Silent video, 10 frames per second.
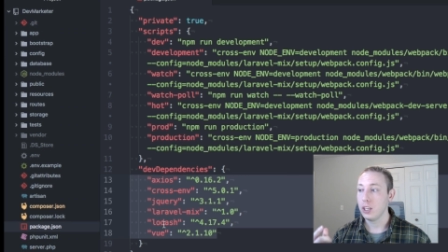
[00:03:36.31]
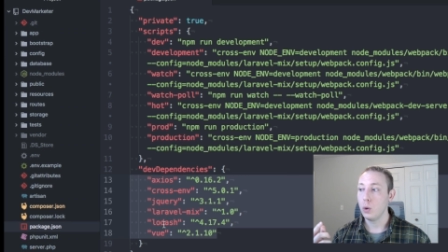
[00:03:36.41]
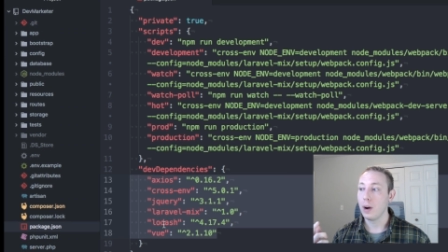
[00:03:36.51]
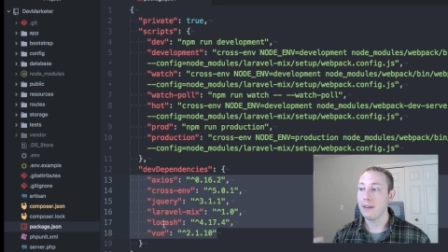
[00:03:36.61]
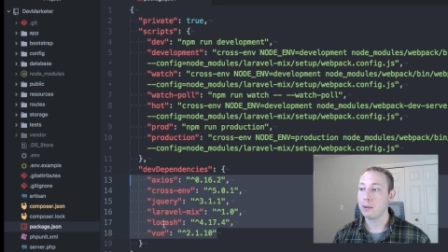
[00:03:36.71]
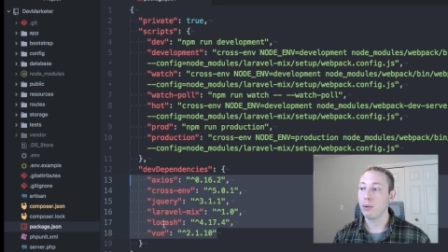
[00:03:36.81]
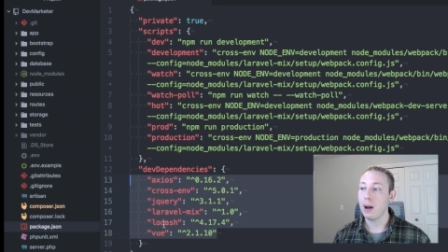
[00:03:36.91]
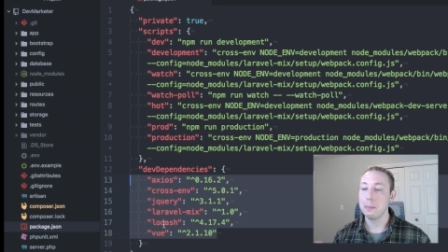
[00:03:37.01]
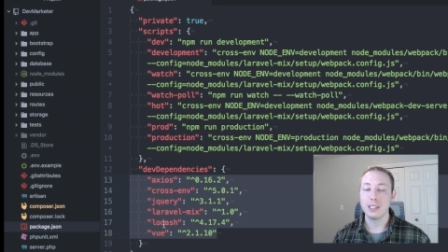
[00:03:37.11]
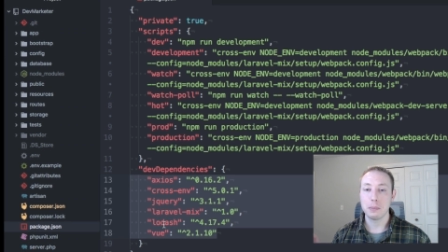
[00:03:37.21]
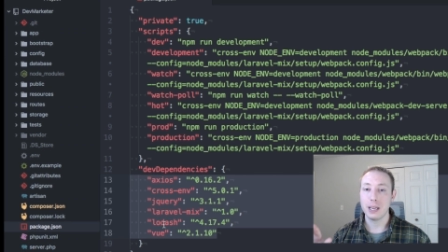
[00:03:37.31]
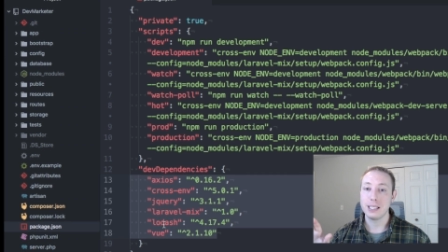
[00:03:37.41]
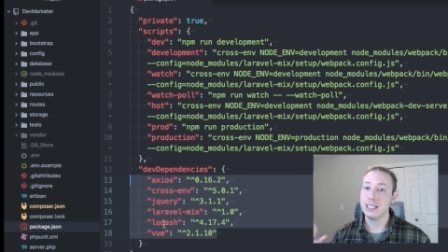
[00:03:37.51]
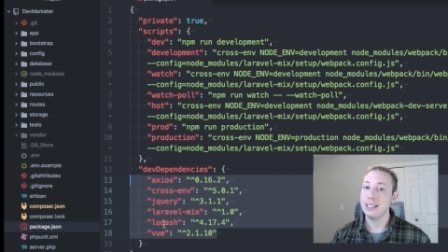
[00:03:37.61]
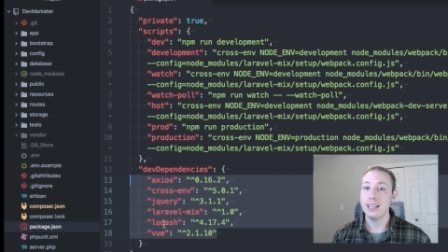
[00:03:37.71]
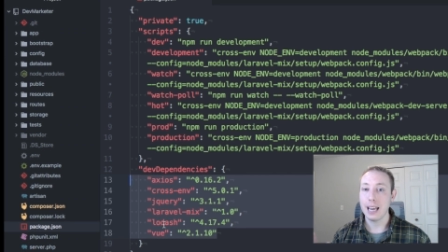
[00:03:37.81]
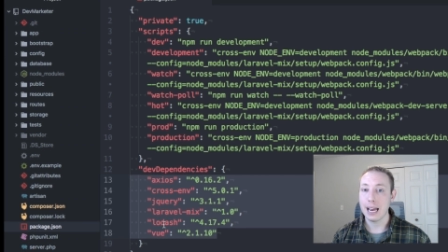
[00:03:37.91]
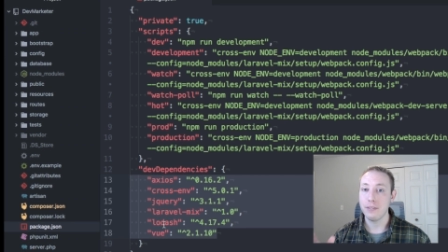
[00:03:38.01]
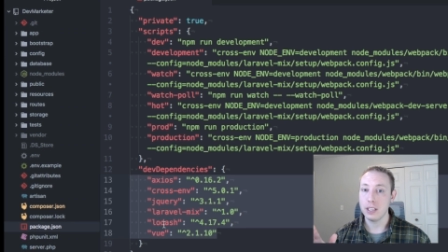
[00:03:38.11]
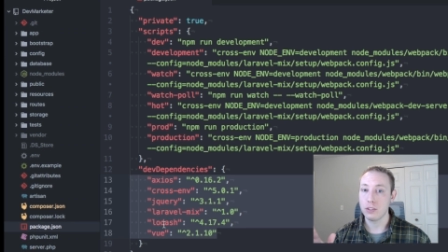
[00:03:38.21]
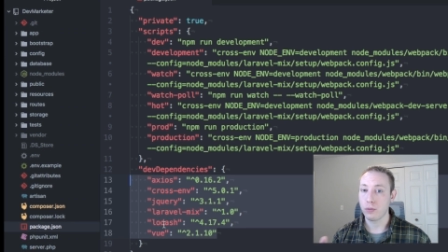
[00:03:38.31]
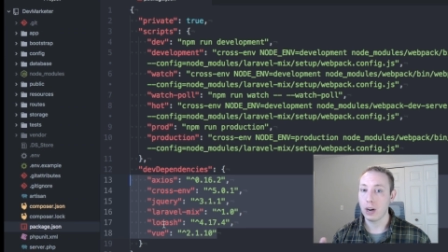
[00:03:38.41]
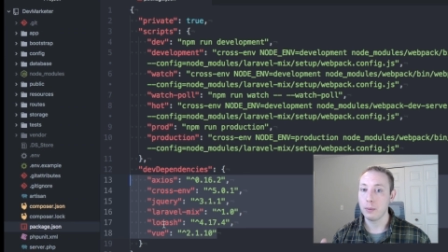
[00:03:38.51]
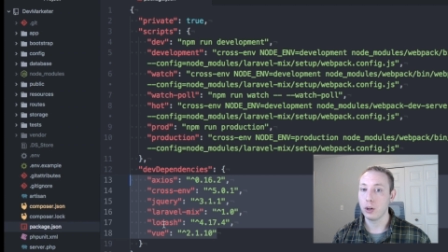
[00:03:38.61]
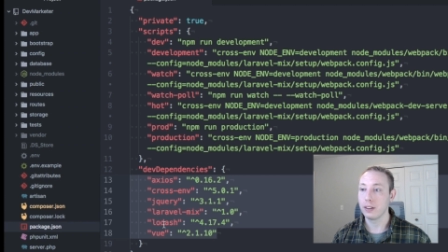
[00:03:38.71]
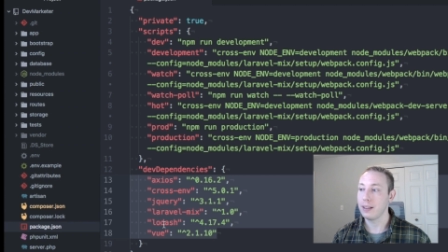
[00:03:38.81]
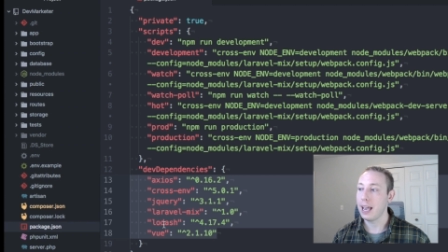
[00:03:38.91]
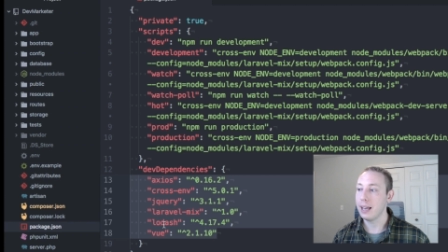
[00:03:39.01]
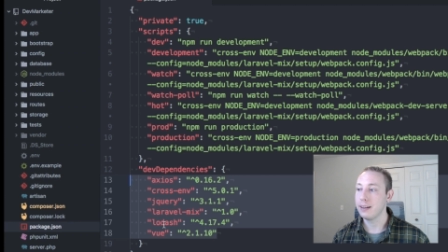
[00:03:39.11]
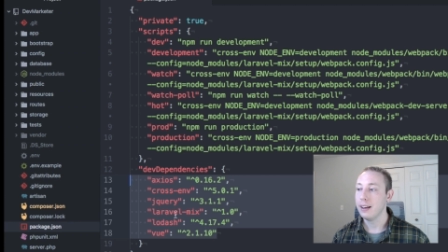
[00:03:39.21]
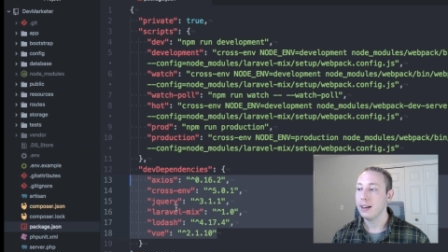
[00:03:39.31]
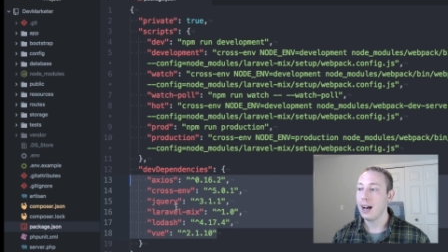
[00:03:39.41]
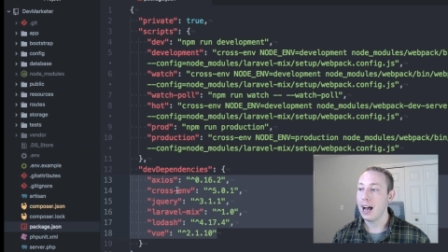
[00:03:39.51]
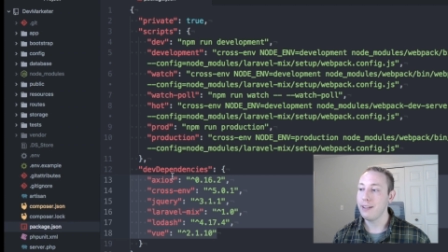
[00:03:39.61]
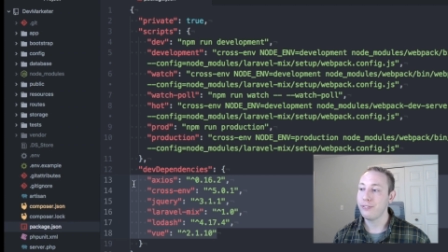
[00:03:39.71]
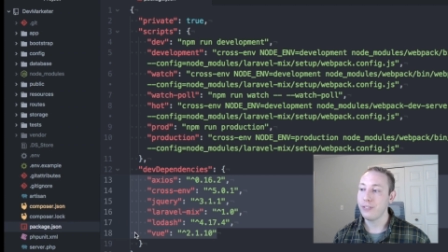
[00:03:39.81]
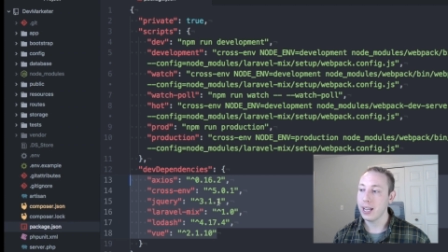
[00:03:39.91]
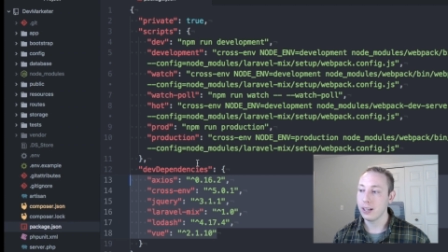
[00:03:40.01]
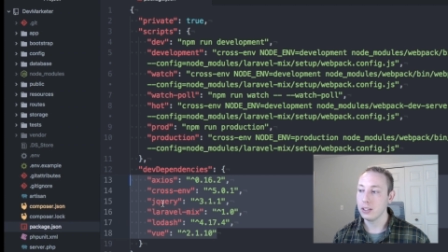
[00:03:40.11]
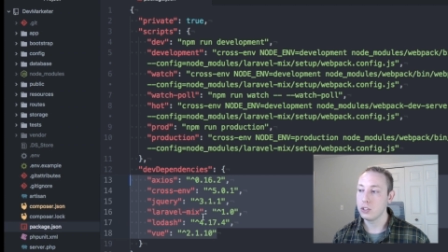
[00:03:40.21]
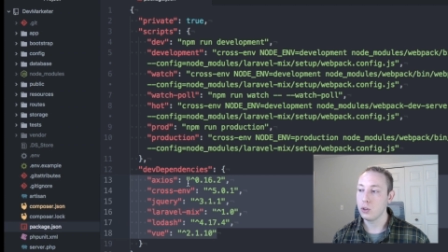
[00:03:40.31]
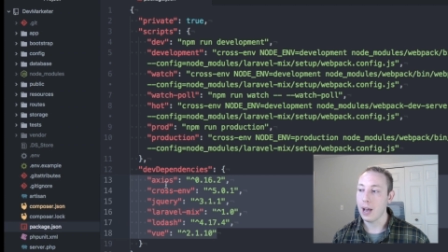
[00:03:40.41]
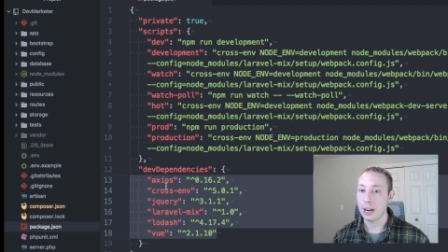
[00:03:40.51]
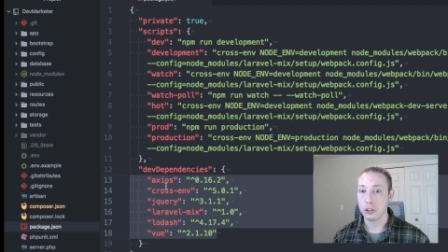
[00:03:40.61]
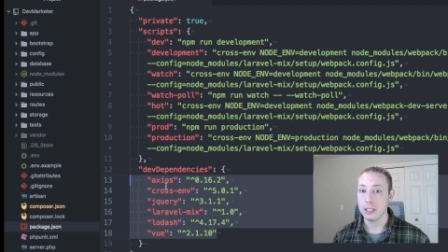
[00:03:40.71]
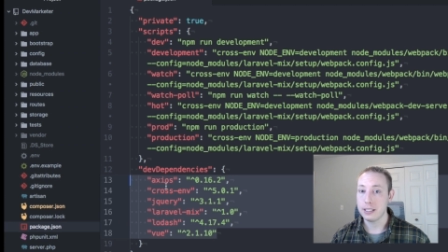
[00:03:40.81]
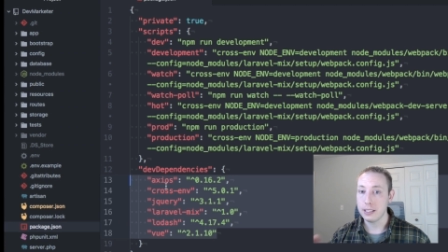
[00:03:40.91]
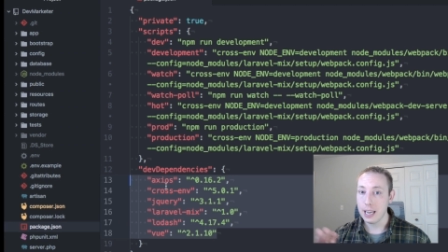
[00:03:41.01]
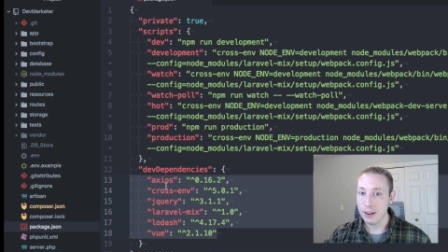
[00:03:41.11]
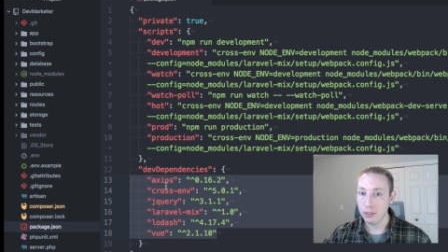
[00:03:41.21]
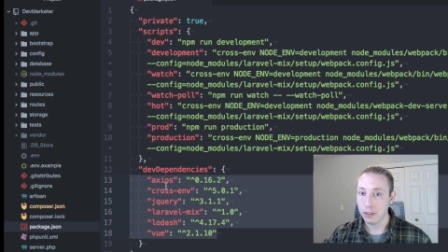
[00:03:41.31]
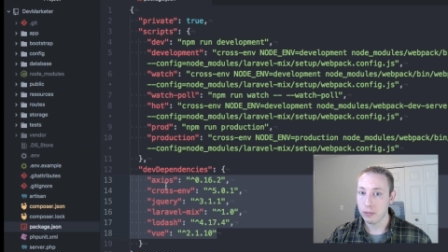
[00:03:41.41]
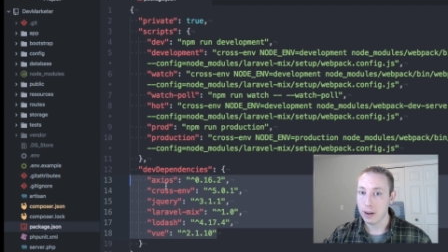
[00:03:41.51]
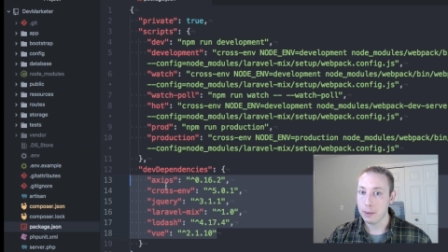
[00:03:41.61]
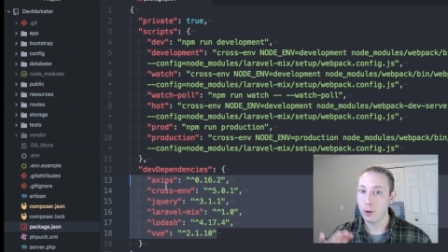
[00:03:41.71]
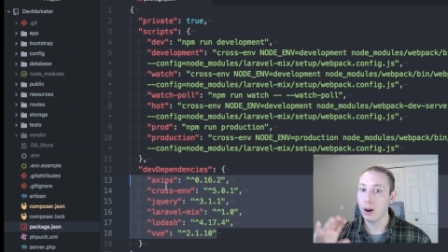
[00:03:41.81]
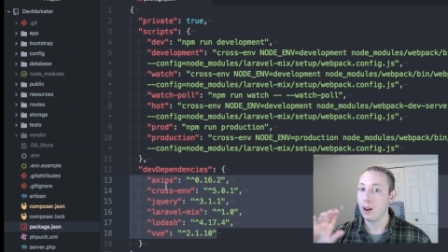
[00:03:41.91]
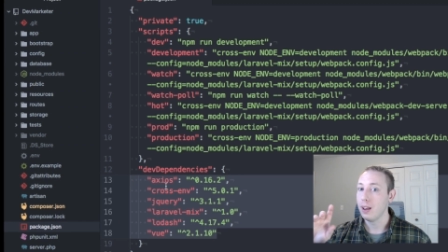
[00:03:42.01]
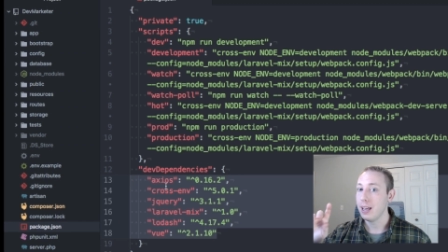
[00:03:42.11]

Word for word: You were having problems is because you didn't have these frameworks, and I failed to actually save the framework